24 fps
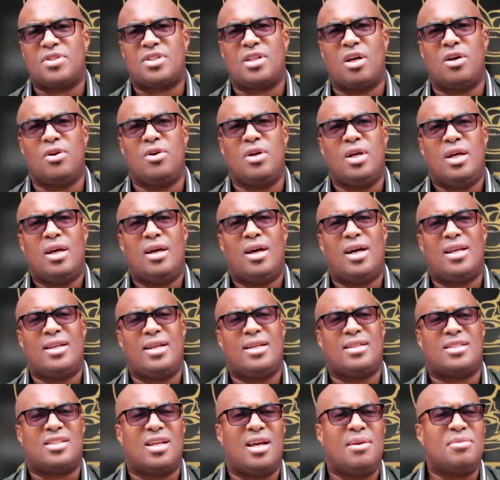So uh,
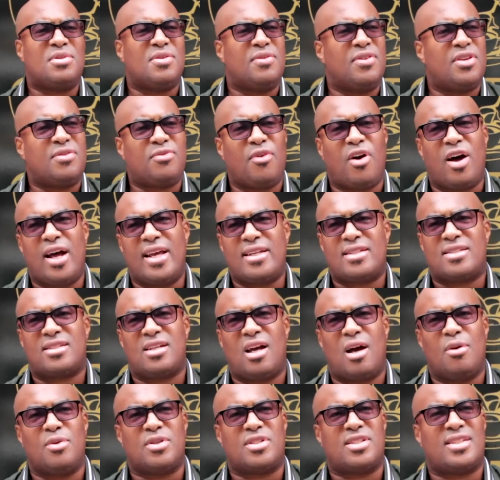in terms of advice,
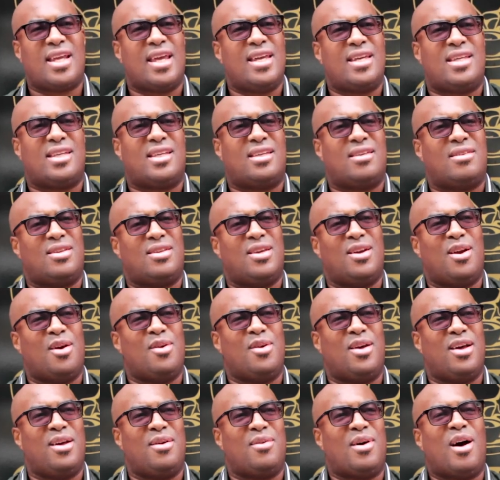I would say, you
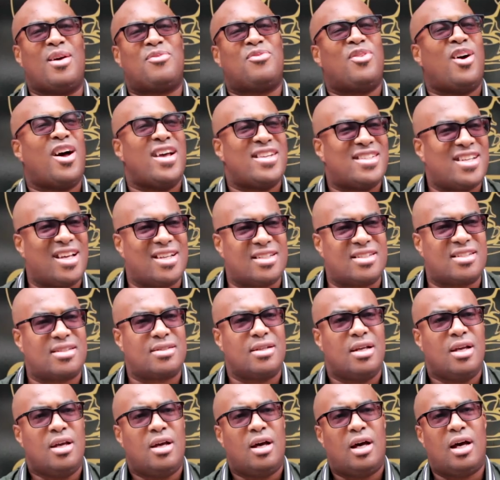know, uh, advise us.